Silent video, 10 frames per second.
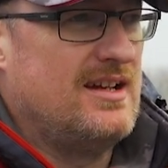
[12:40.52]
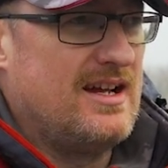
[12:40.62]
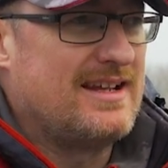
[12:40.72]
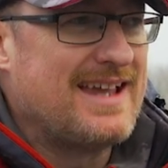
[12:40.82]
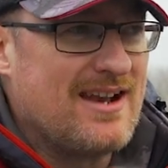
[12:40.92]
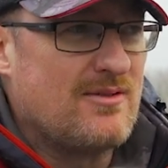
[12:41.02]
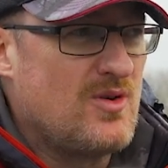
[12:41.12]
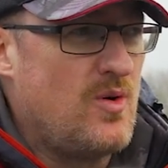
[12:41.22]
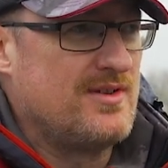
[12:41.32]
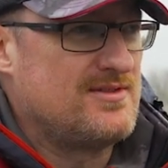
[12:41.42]
again, I'm
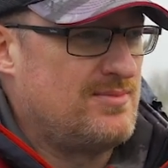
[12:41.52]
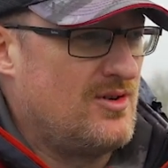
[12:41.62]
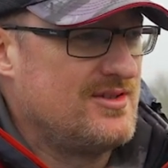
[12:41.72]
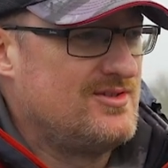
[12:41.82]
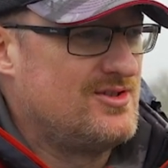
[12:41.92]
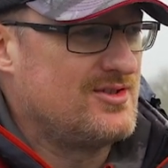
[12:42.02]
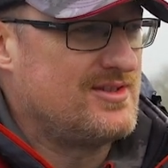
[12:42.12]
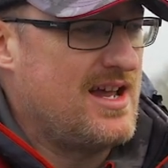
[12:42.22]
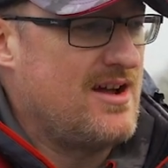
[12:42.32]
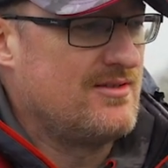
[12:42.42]
quite surprised
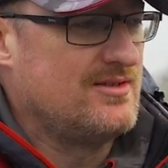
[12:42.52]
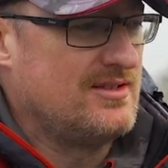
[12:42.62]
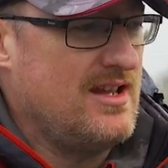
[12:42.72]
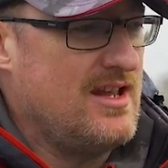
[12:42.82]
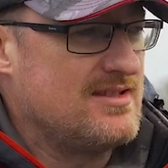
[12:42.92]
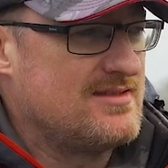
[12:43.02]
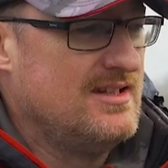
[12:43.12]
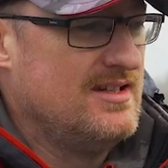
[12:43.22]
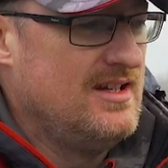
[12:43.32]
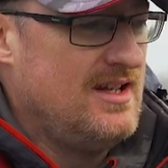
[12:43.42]
just how good it is.
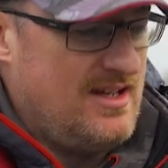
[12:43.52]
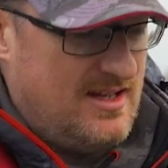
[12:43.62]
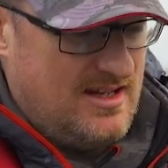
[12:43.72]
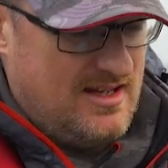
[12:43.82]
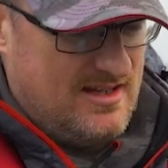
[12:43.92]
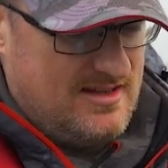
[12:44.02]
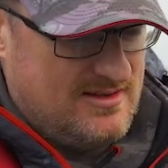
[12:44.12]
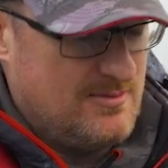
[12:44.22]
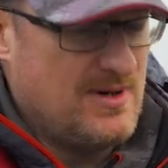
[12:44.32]
The